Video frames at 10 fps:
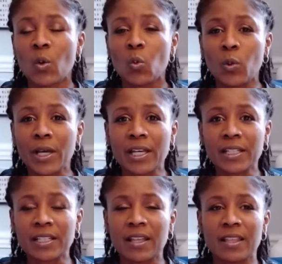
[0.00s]

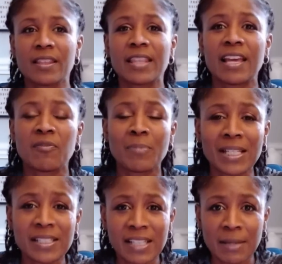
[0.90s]
When they have
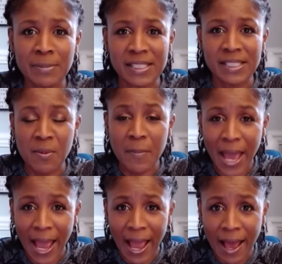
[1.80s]
made statements in the
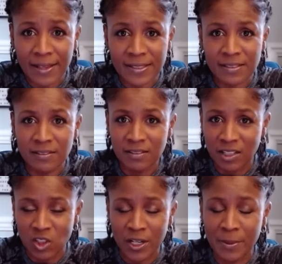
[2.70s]
past,
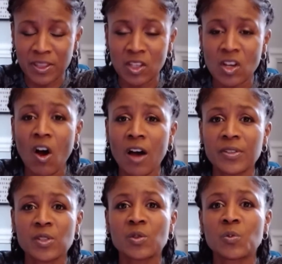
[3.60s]
not talking about the
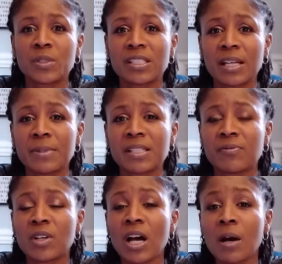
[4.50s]
officers, when statements
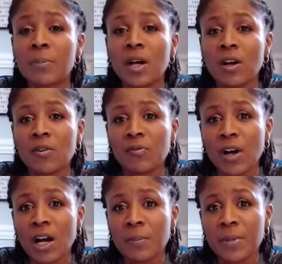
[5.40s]
have come
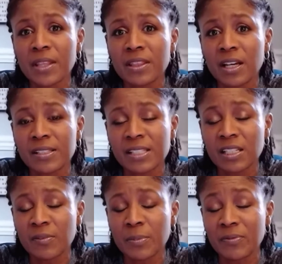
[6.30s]
from the
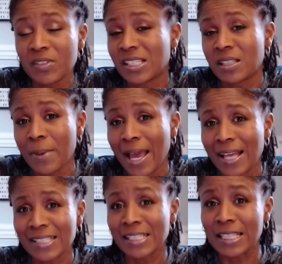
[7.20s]
City of Memphis in the
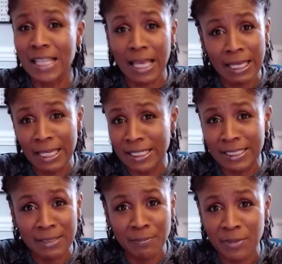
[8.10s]
past, they
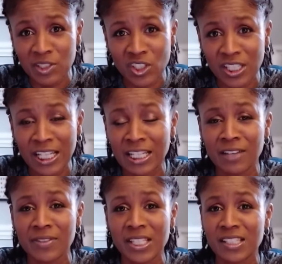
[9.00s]
didn't mention any
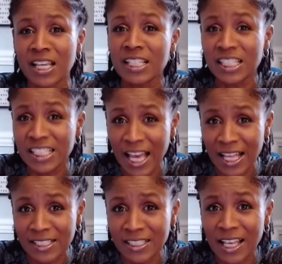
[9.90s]
of this. And
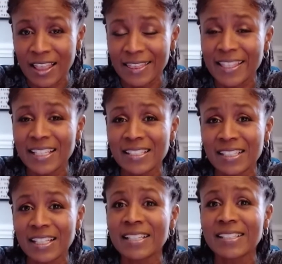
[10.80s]
yet this
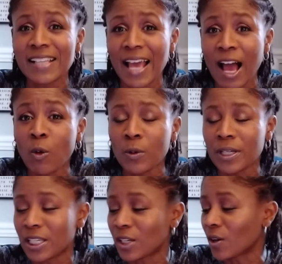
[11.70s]
is out
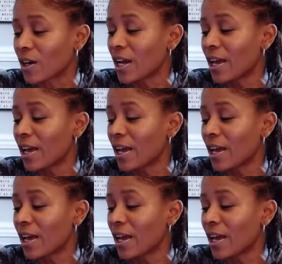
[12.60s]
here.